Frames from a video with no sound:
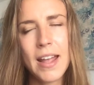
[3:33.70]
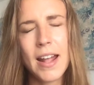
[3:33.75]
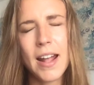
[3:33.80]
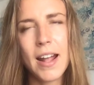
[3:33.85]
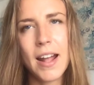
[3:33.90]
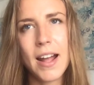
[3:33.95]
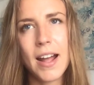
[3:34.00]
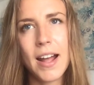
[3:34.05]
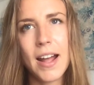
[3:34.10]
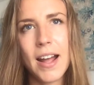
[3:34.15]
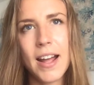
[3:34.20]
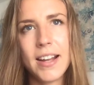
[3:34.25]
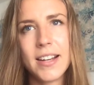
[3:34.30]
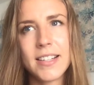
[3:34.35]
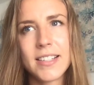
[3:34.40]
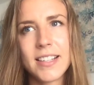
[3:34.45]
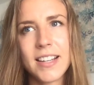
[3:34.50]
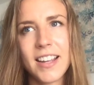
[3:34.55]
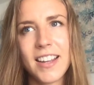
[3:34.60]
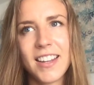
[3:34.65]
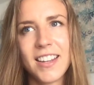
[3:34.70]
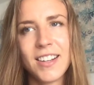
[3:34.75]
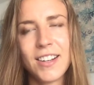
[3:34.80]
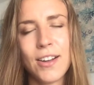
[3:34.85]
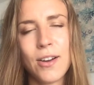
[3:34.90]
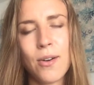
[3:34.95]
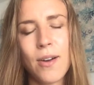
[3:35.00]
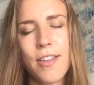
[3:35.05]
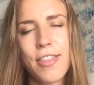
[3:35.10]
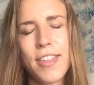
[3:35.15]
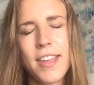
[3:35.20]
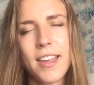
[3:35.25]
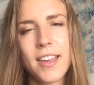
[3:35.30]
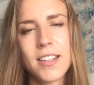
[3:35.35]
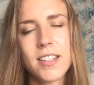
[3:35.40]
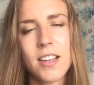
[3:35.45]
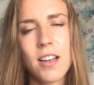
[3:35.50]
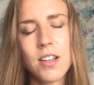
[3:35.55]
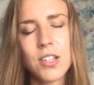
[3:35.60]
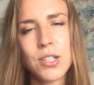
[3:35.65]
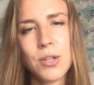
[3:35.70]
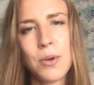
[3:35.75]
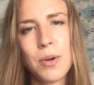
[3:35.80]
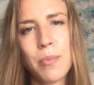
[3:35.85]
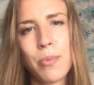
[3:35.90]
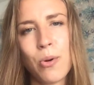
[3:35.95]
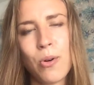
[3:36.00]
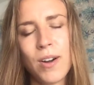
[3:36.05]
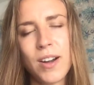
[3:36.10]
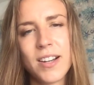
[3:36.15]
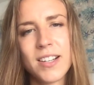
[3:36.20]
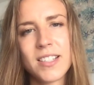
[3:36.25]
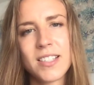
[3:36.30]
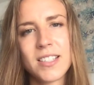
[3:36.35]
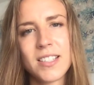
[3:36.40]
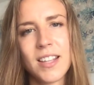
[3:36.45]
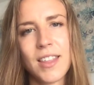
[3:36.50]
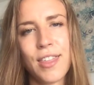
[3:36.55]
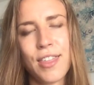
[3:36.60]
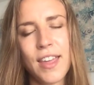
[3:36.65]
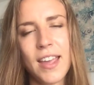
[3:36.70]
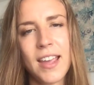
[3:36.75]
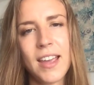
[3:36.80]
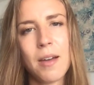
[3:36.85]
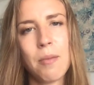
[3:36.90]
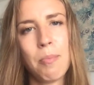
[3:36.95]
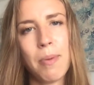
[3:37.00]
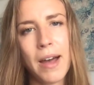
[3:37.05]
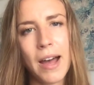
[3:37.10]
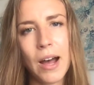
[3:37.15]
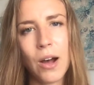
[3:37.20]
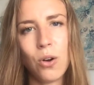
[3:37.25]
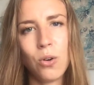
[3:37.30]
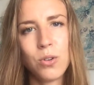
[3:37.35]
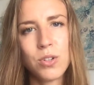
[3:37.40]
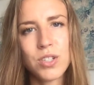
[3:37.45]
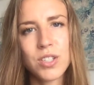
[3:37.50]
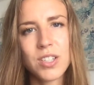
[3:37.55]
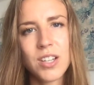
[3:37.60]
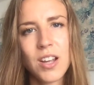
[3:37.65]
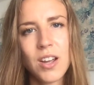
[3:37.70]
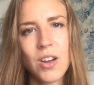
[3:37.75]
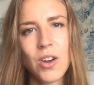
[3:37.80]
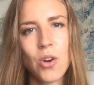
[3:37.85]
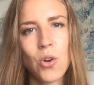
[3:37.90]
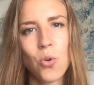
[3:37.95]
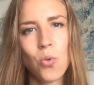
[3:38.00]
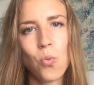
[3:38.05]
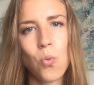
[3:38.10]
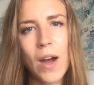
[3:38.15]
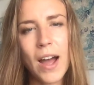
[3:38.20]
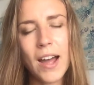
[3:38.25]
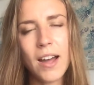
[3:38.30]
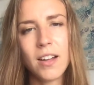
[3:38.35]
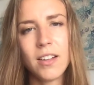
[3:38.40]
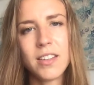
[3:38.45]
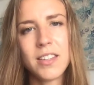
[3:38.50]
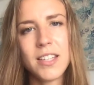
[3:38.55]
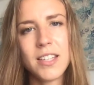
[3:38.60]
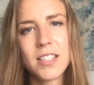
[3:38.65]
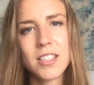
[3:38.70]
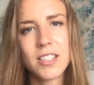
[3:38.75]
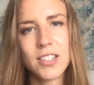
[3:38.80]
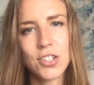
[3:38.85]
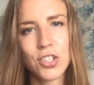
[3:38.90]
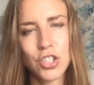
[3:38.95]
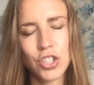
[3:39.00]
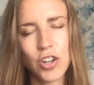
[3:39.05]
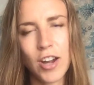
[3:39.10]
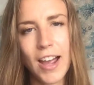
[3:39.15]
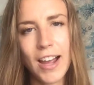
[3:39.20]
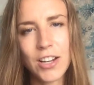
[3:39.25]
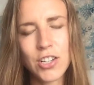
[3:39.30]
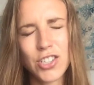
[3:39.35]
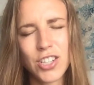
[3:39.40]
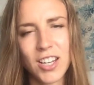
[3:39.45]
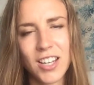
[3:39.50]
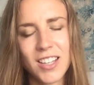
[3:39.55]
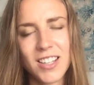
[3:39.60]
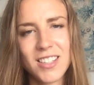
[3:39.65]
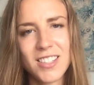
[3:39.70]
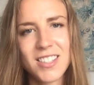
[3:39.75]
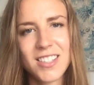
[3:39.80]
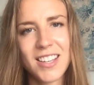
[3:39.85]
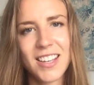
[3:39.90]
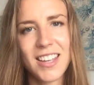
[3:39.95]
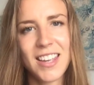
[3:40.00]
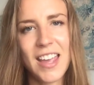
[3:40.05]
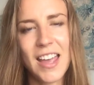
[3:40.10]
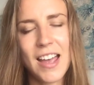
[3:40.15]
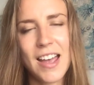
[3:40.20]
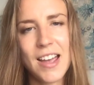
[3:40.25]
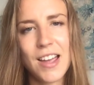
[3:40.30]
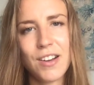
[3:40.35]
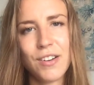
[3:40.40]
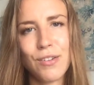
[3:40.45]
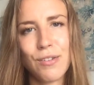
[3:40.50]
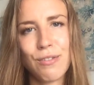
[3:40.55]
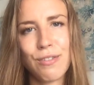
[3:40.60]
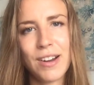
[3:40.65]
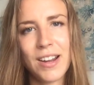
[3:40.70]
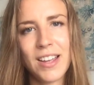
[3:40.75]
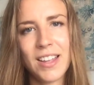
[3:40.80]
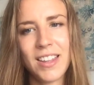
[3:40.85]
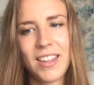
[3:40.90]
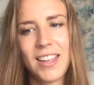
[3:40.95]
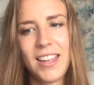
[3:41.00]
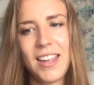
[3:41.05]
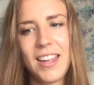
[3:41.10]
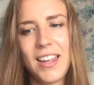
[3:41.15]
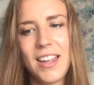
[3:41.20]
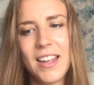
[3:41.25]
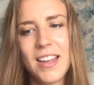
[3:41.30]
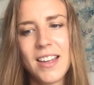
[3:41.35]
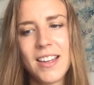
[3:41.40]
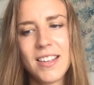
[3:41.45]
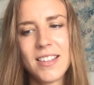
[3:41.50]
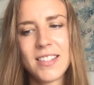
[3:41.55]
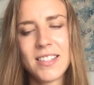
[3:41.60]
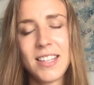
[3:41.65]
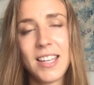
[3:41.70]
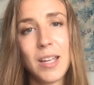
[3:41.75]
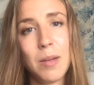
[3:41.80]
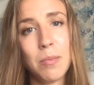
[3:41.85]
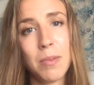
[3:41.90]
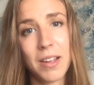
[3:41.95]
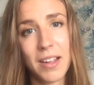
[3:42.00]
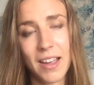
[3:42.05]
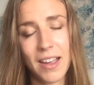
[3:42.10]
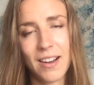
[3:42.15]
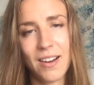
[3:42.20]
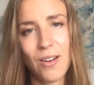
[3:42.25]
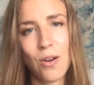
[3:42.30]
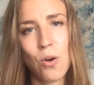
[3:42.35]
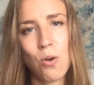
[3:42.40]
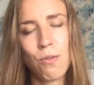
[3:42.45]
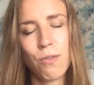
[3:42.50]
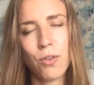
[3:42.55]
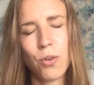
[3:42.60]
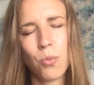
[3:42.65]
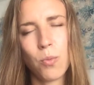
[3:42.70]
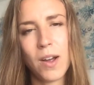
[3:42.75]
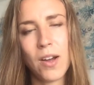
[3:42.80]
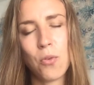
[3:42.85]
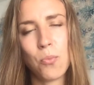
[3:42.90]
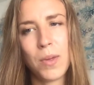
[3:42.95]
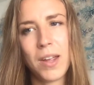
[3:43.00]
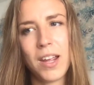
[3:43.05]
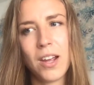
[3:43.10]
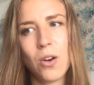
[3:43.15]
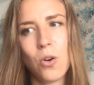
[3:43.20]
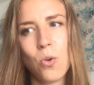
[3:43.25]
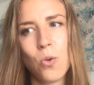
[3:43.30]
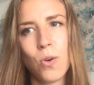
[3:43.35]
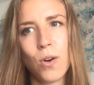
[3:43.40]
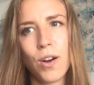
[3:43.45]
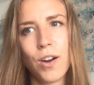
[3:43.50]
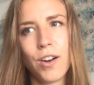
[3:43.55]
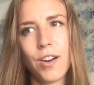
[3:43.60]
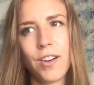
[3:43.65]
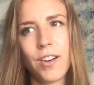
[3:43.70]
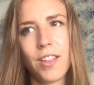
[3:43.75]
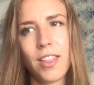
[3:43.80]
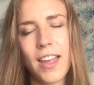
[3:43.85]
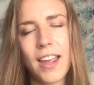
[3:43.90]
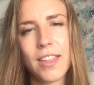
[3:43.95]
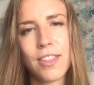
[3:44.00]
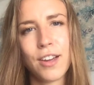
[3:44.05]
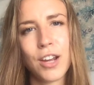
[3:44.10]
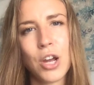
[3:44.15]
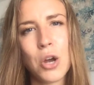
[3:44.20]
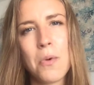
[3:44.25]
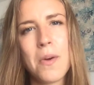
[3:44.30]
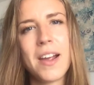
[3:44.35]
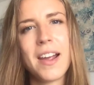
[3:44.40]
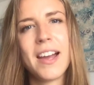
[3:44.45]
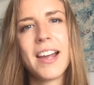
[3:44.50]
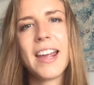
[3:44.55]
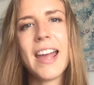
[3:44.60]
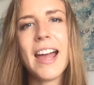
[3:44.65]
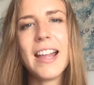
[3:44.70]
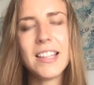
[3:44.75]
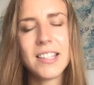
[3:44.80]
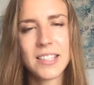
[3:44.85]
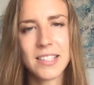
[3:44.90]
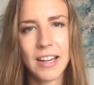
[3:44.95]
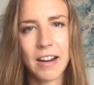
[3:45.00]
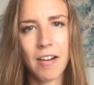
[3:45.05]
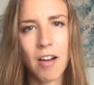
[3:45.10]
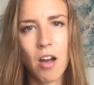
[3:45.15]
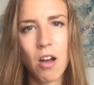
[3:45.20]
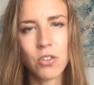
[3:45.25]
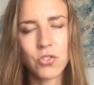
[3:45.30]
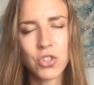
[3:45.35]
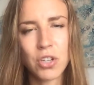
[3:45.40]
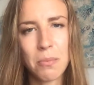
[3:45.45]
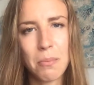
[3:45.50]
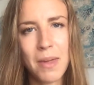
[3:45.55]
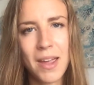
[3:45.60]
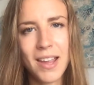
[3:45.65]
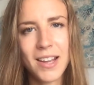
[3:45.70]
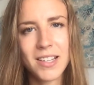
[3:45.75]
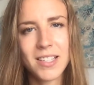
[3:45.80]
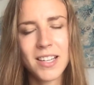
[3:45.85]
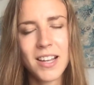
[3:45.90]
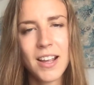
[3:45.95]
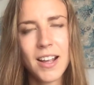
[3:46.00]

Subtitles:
And, I think it's also important to think about, while these distractions can really seem, again, overwhelming or like they're going against our ultimate